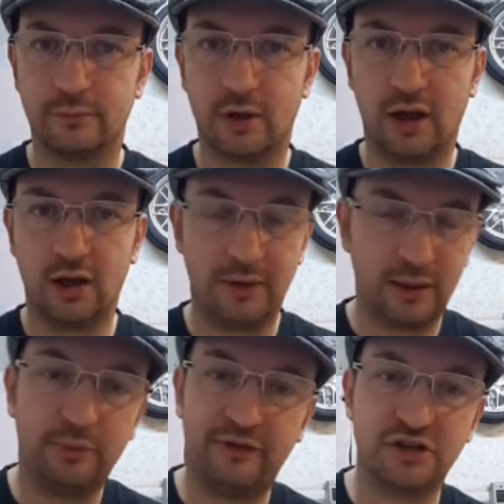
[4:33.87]
Got to make
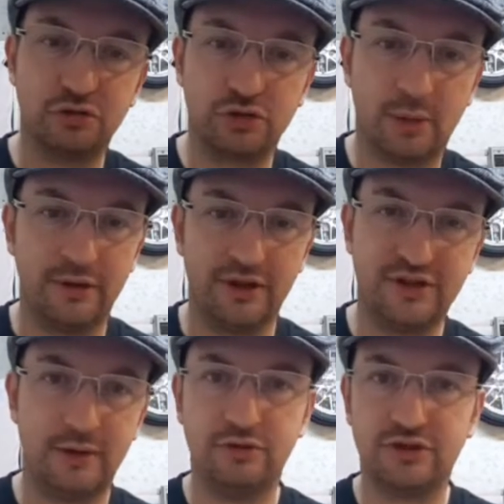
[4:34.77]
a professional job of this
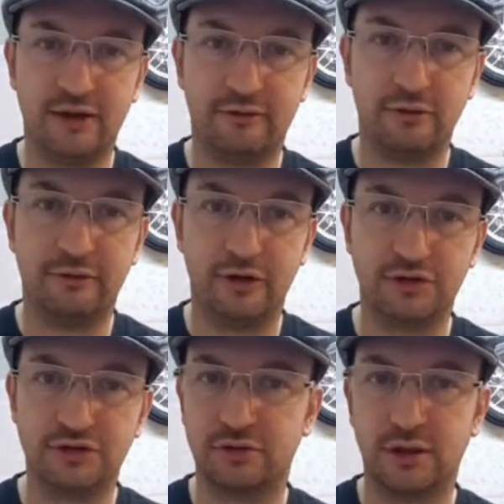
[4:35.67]
now and just get through the
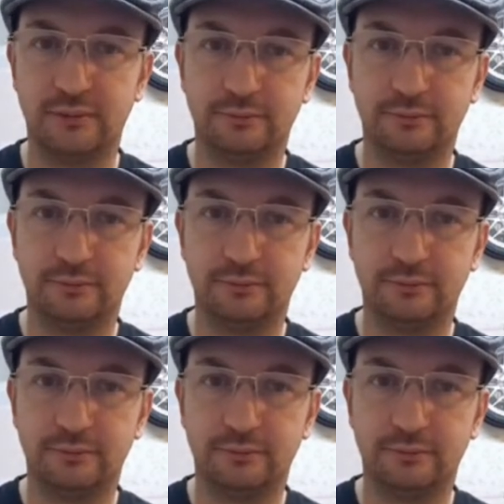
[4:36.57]
first screen.